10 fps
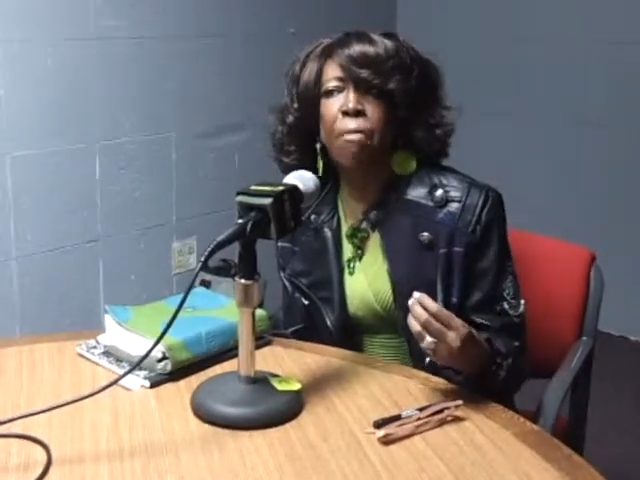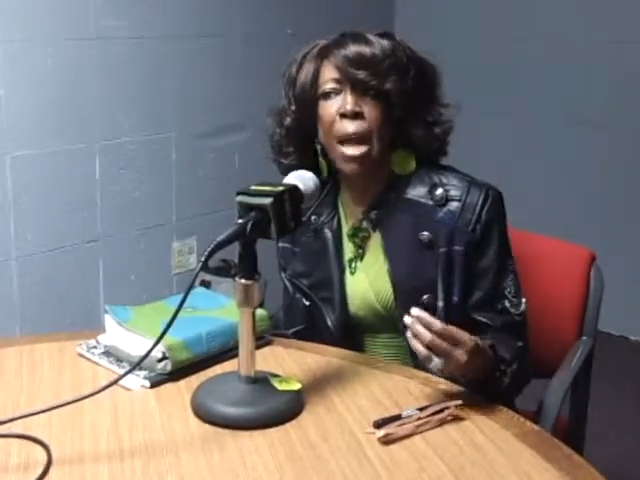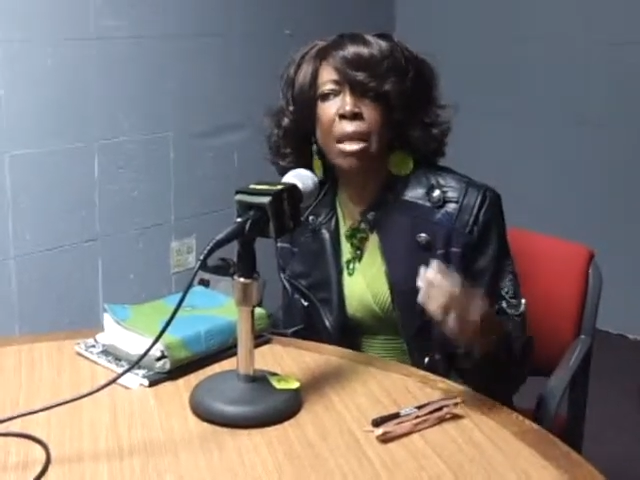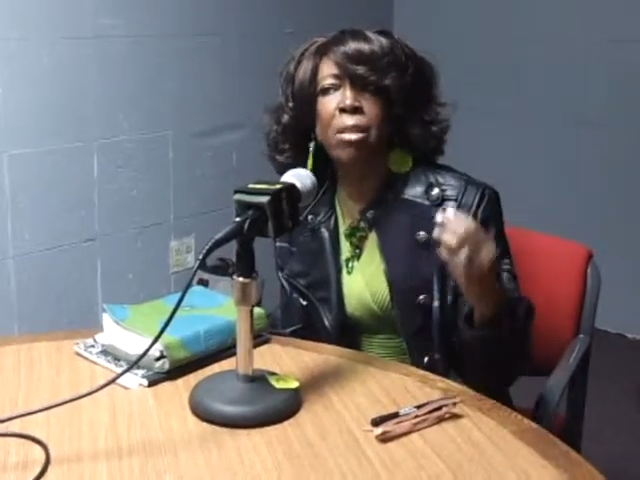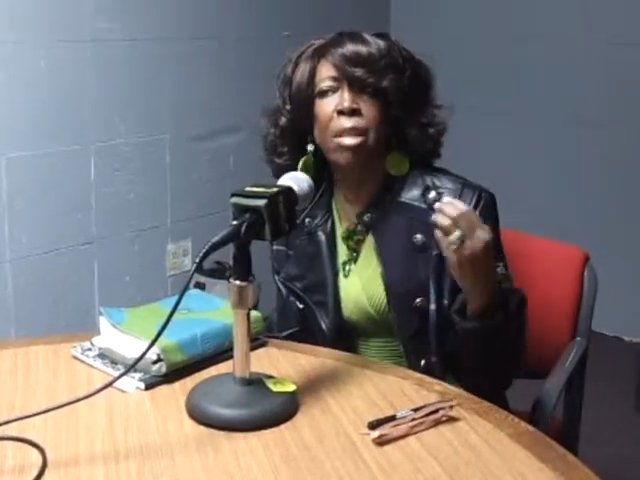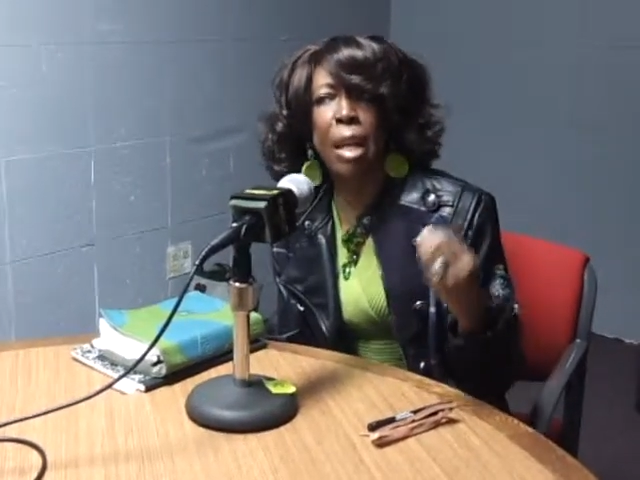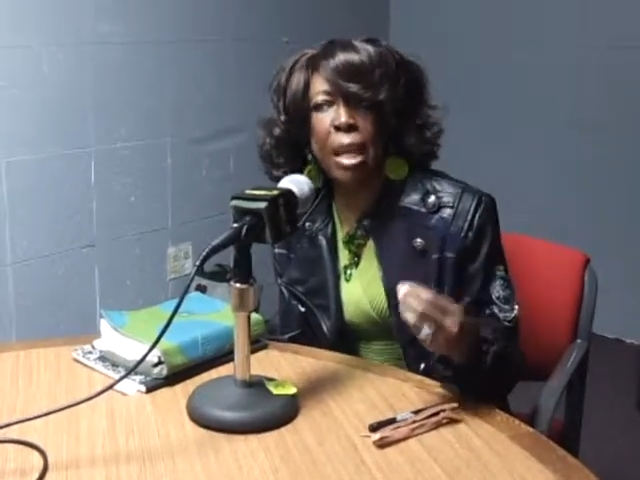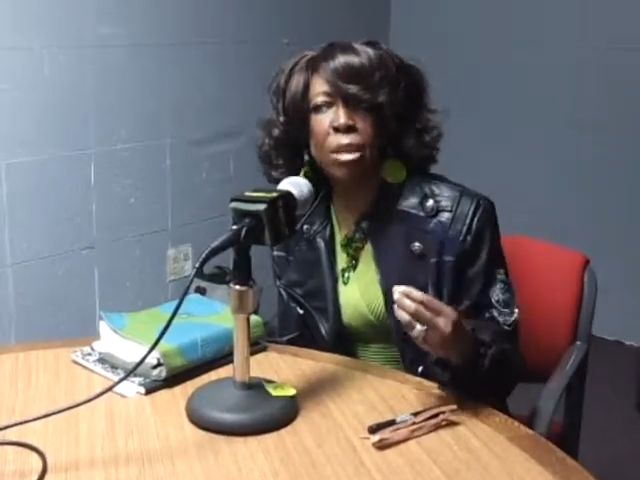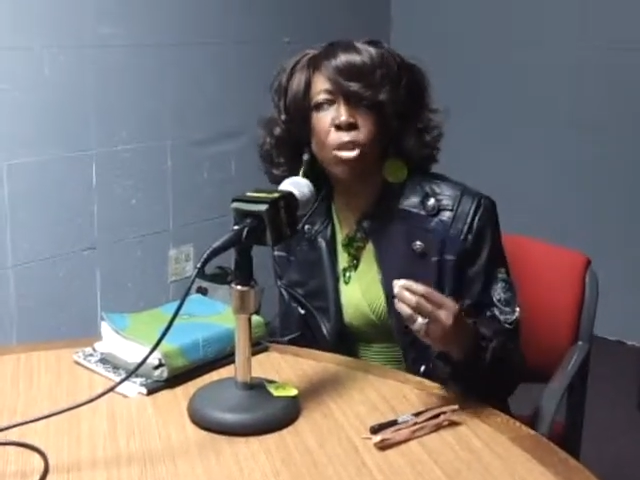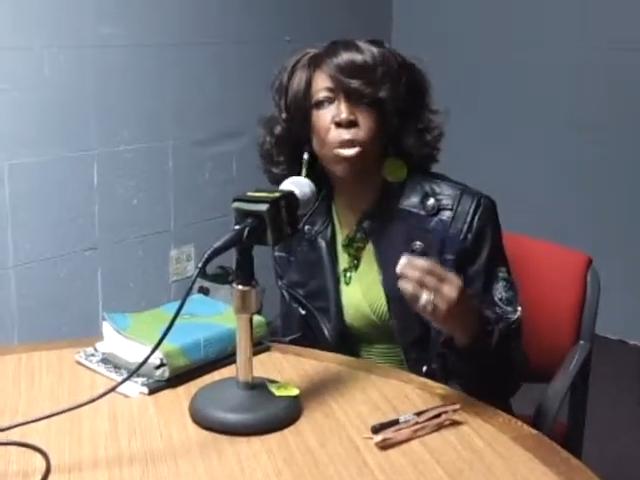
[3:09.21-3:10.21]
that is
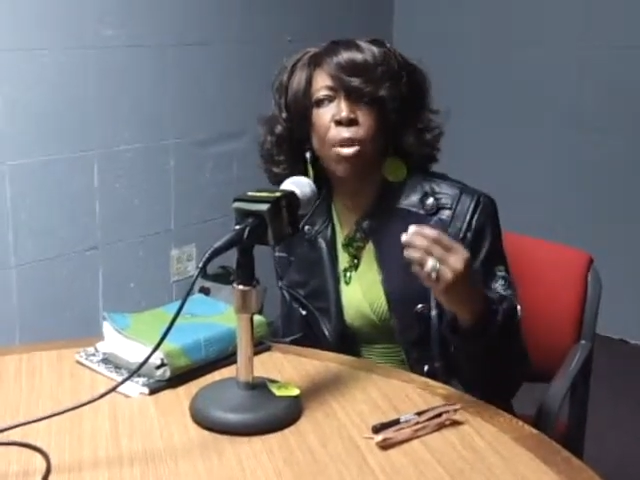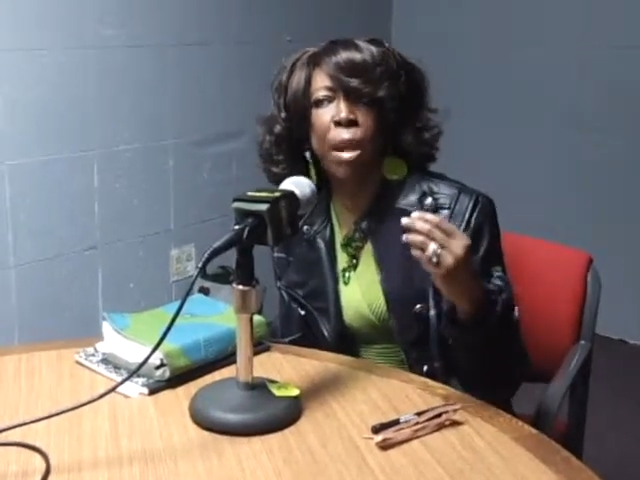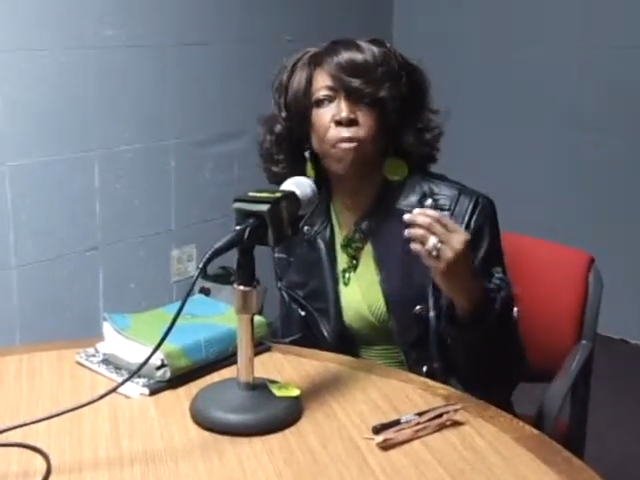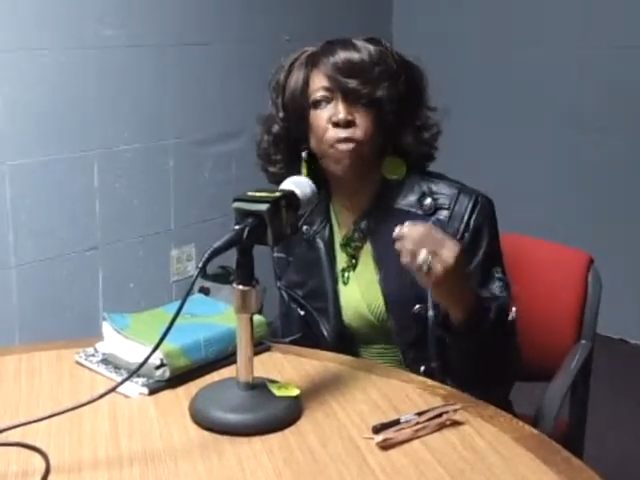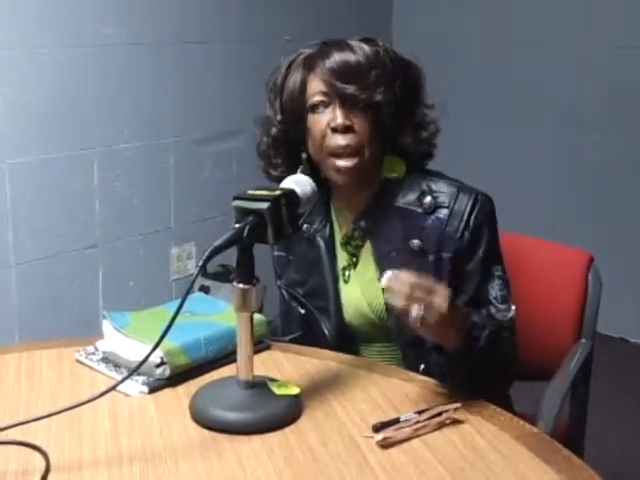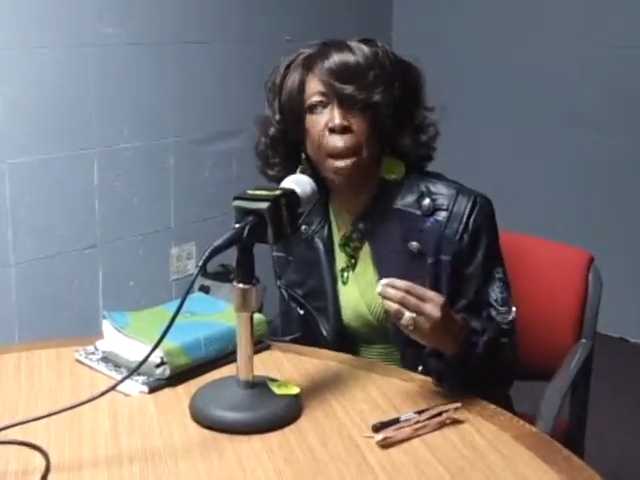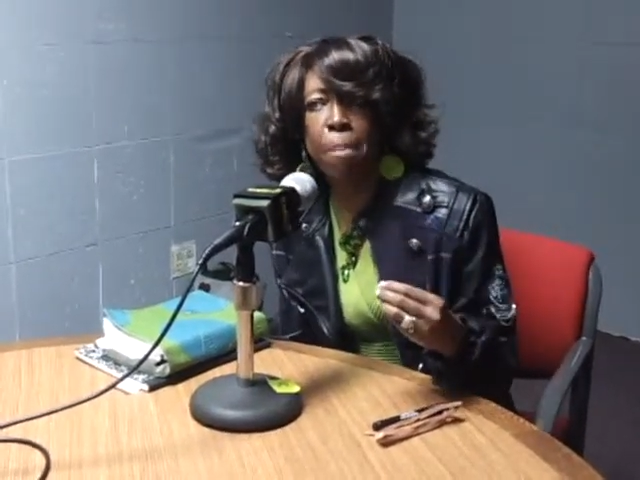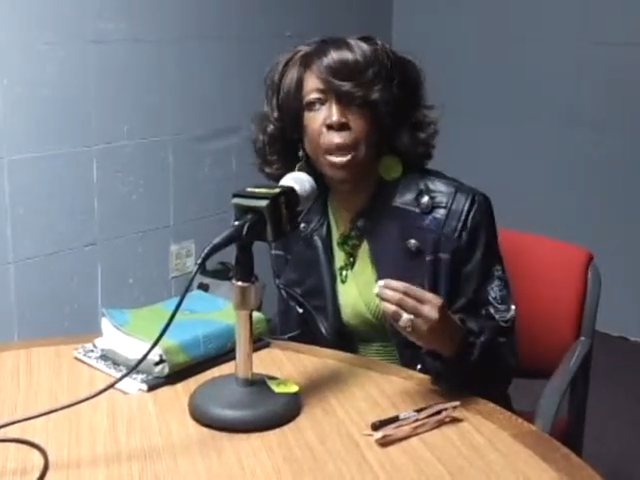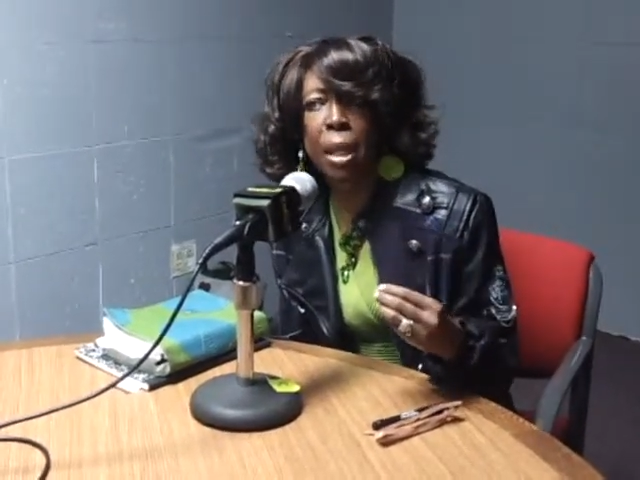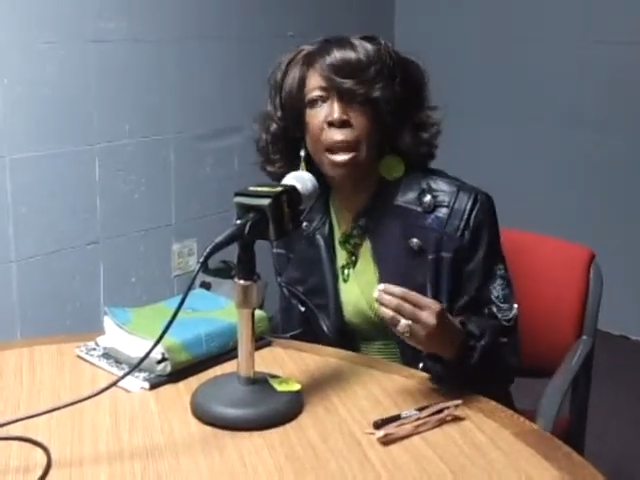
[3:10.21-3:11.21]
into their
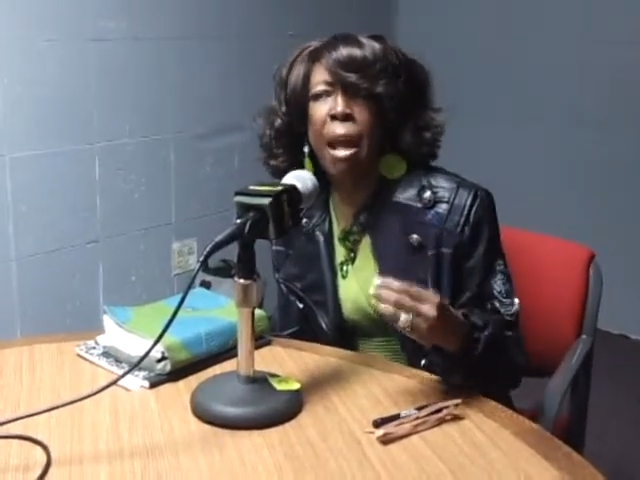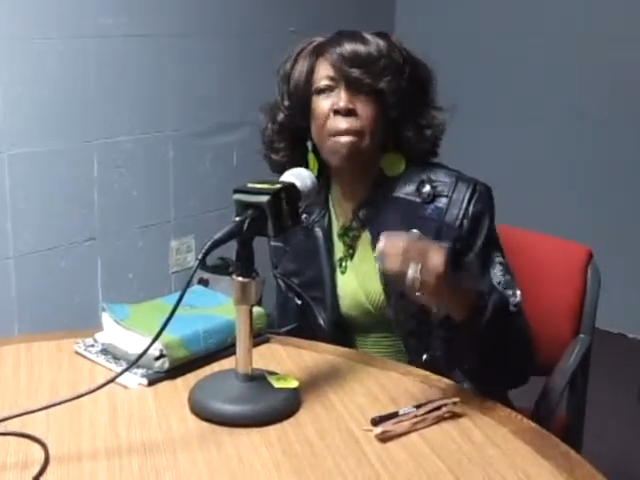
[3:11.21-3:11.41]
family,